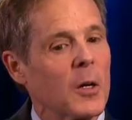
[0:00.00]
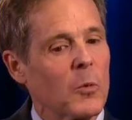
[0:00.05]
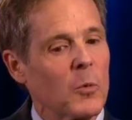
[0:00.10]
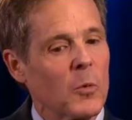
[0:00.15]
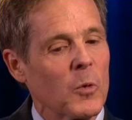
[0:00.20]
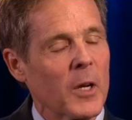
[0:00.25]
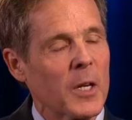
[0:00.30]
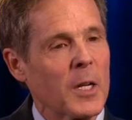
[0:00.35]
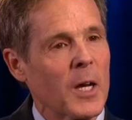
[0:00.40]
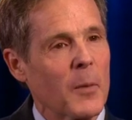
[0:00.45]

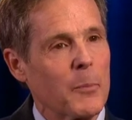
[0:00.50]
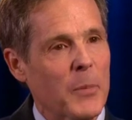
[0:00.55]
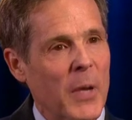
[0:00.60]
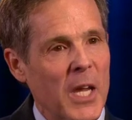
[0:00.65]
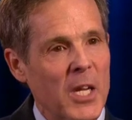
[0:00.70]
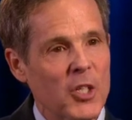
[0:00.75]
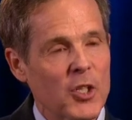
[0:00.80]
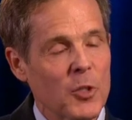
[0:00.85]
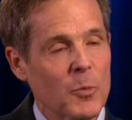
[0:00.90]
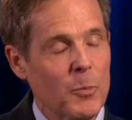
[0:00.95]
What a
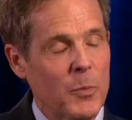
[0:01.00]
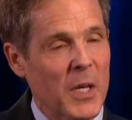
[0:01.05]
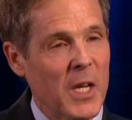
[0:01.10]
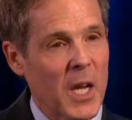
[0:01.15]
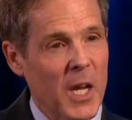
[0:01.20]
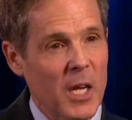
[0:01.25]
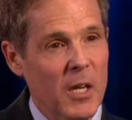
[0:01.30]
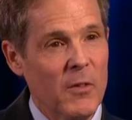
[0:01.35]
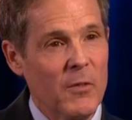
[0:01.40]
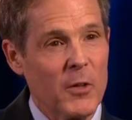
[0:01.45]
patient
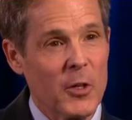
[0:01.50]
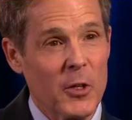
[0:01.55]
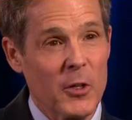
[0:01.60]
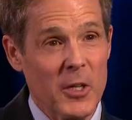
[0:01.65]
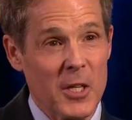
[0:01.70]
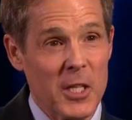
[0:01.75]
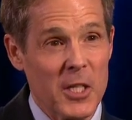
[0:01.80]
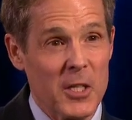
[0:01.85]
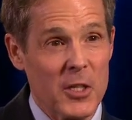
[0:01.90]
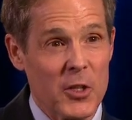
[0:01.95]

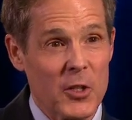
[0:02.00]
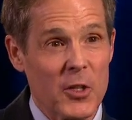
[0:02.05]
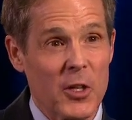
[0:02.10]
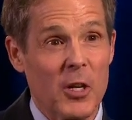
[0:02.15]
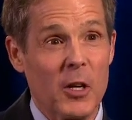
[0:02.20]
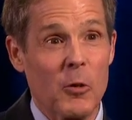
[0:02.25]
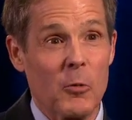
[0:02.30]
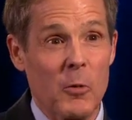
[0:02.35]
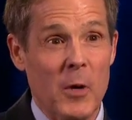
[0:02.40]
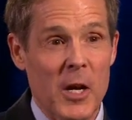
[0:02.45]
behavior is
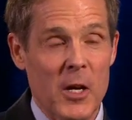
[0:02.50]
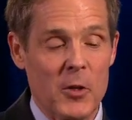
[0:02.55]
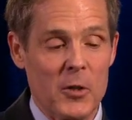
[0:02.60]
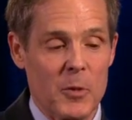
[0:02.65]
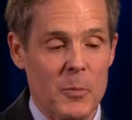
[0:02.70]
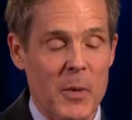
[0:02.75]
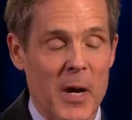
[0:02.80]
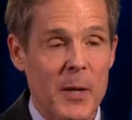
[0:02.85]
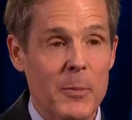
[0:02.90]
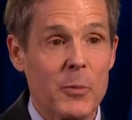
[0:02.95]

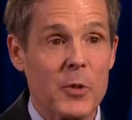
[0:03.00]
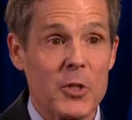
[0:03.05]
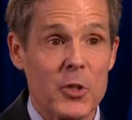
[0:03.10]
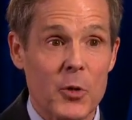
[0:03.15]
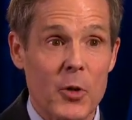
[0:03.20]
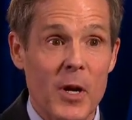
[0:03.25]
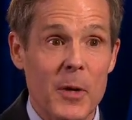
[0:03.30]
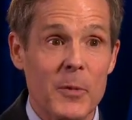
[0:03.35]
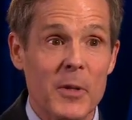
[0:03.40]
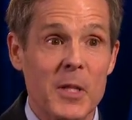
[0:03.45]
around my
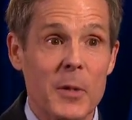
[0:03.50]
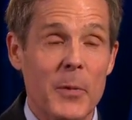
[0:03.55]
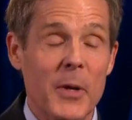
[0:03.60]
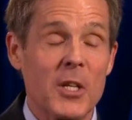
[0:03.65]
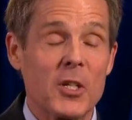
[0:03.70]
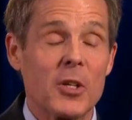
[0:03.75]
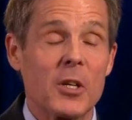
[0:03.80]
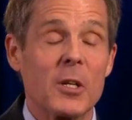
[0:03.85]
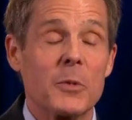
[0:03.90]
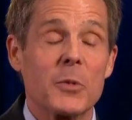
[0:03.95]
prescribing, the
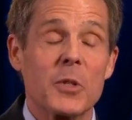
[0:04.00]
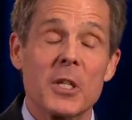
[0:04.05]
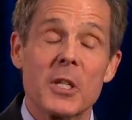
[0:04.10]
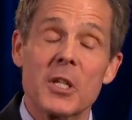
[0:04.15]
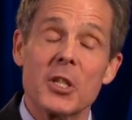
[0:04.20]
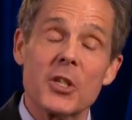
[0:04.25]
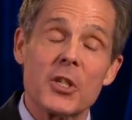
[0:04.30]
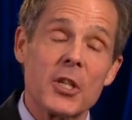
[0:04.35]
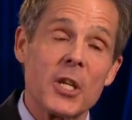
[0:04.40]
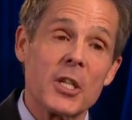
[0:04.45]
patient comes in
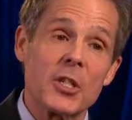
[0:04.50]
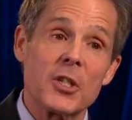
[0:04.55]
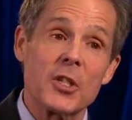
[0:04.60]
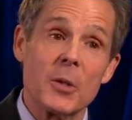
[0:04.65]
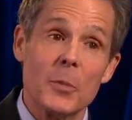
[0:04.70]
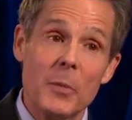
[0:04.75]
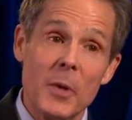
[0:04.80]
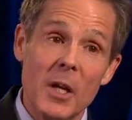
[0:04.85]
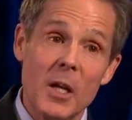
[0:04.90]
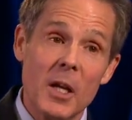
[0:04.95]
and says
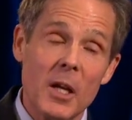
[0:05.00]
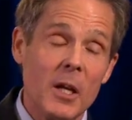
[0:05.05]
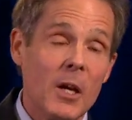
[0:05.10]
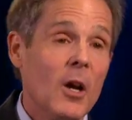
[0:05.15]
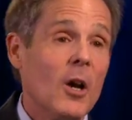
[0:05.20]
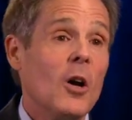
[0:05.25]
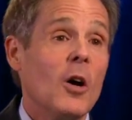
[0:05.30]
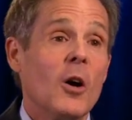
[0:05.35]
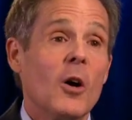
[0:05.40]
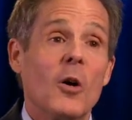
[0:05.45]
to me,
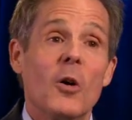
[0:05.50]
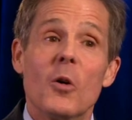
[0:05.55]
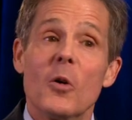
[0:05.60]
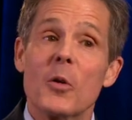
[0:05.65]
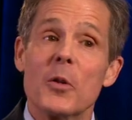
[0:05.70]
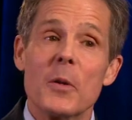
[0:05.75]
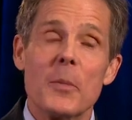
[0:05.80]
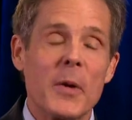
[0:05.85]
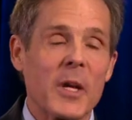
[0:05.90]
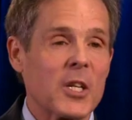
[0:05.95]

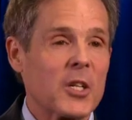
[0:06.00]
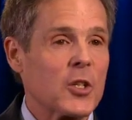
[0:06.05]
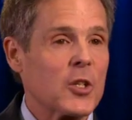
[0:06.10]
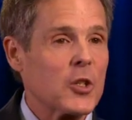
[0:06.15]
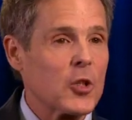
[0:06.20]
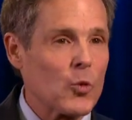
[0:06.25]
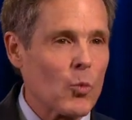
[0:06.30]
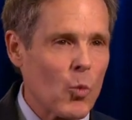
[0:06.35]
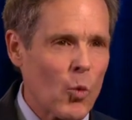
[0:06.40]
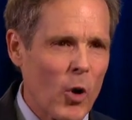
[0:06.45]
oh, the
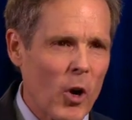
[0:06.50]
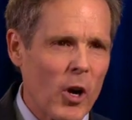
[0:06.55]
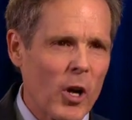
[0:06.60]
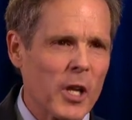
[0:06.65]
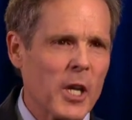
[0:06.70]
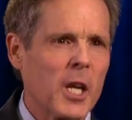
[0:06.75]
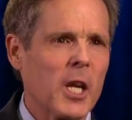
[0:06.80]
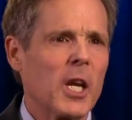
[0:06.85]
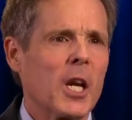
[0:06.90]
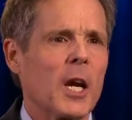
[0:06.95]
medicine's
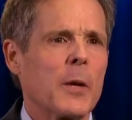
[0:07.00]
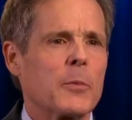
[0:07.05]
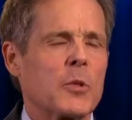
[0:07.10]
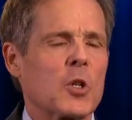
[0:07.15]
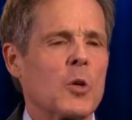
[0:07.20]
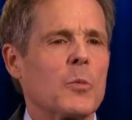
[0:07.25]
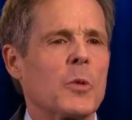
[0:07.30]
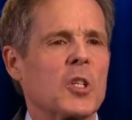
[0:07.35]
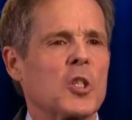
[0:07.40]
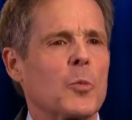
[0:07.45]
working, I'm
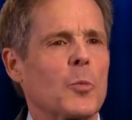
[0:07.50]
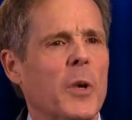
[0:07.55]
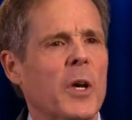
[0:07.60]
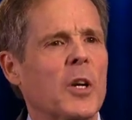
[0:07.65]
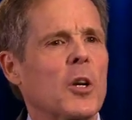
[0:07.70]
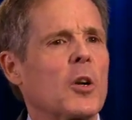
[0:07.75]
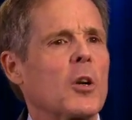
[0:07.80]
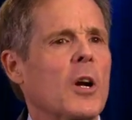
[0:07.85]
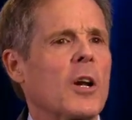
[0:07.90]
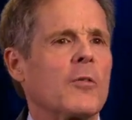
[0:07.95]
so much
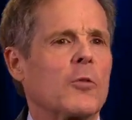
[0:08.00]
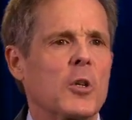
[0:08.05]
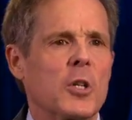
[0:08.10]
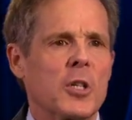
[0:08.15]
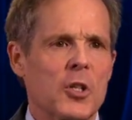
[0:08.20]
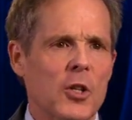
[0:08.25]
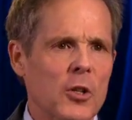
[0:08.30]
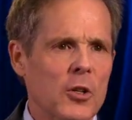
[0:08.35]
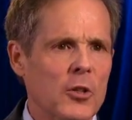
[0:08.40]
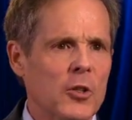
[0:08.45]
better, I've
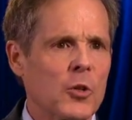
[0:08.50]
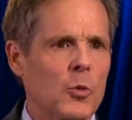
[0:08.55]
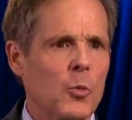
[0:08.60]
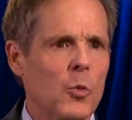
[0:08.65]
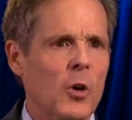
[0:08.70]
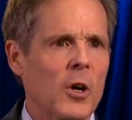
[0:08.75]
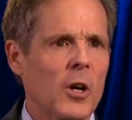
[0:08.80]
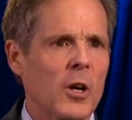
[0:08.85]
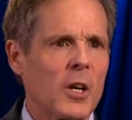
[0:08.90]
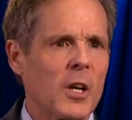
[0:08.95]
returned to
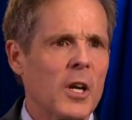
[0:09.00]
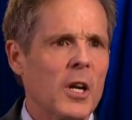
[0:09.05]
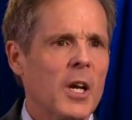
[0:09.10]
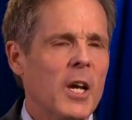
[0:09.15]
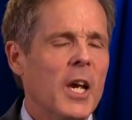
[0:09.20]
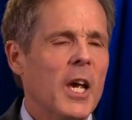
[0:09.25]
work.